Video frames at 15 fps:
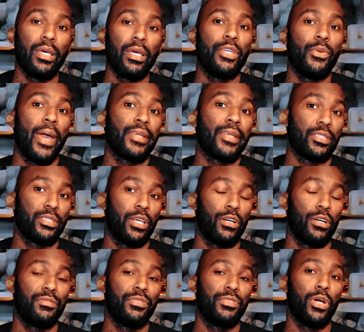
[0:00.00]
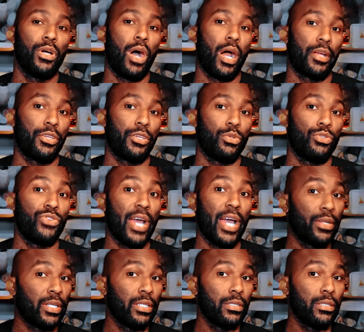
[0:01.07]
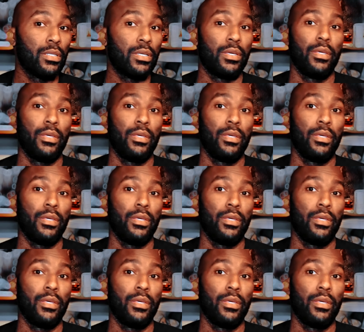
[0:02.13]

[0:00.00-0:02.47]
and you ask yourself, are you drowning?